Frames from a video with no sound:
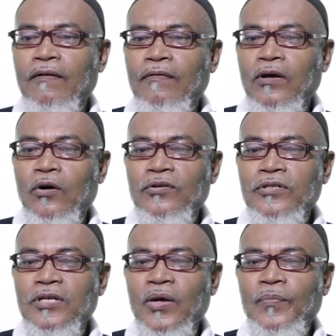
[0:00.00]
and the
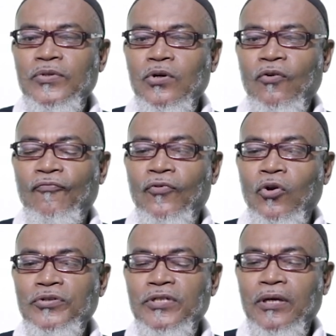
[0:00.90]
concept of
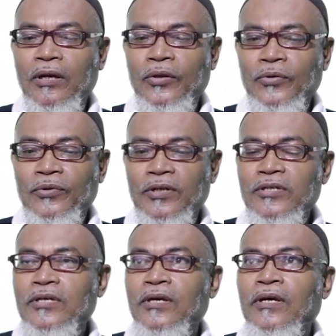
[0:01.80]
logical
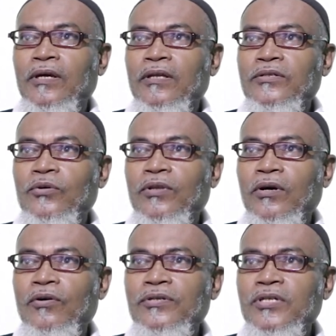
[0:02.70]
unit. So
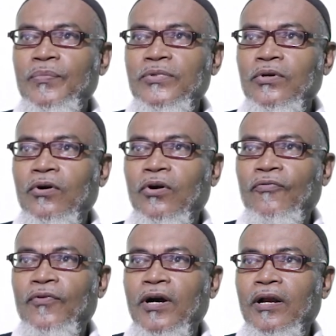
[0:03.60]
the concept
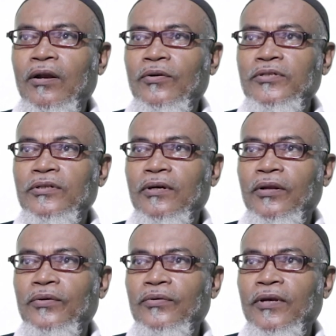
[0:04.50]
of a
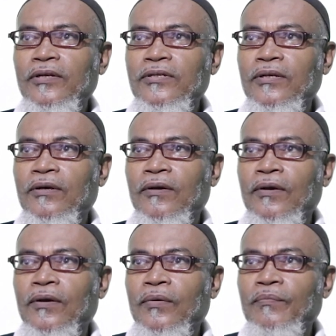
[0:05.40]
logical unit,
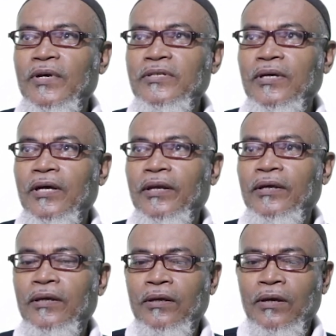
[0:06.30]

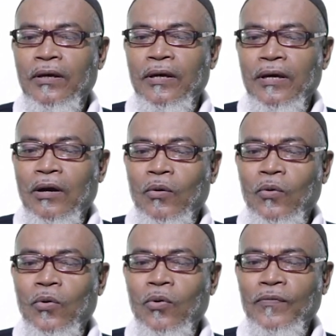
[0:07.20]
basically
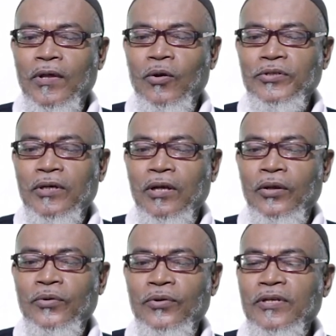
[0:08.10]
all the logical
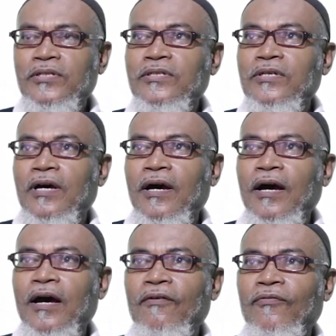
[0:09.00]
units
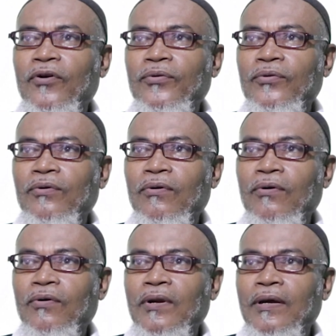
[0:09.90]
have what you
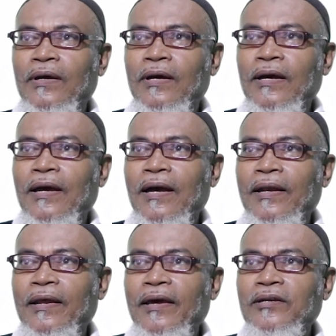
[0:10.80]
call
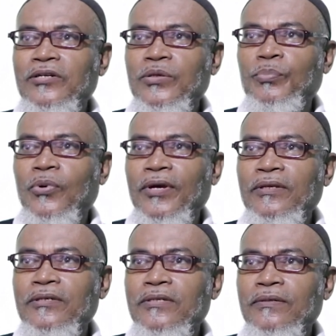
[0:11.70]
an entry
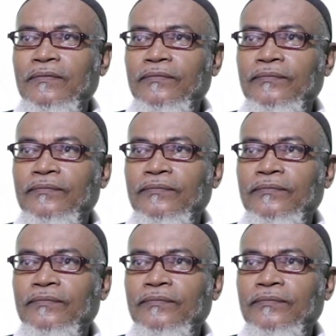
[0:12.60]
point